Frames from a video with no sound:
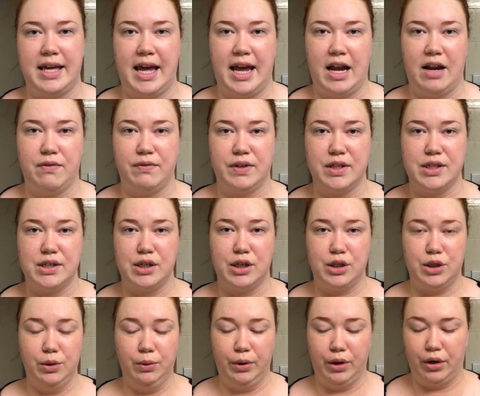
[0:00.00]
canvas to
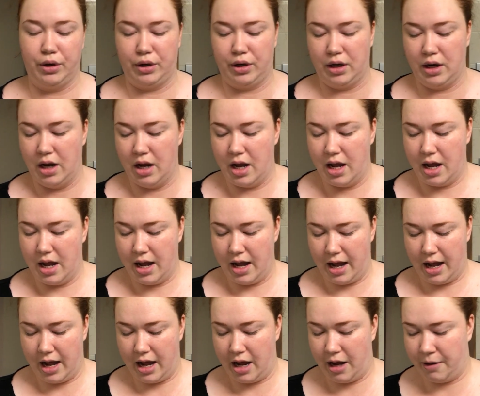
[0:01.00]
do it
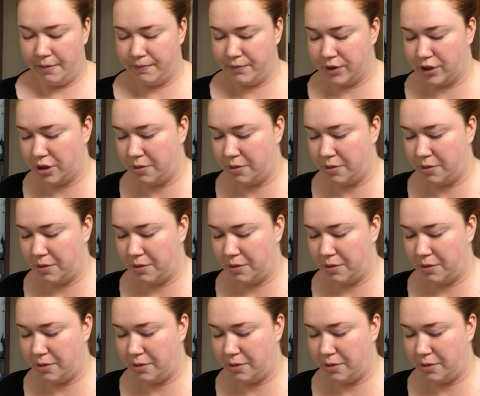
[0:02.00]
on.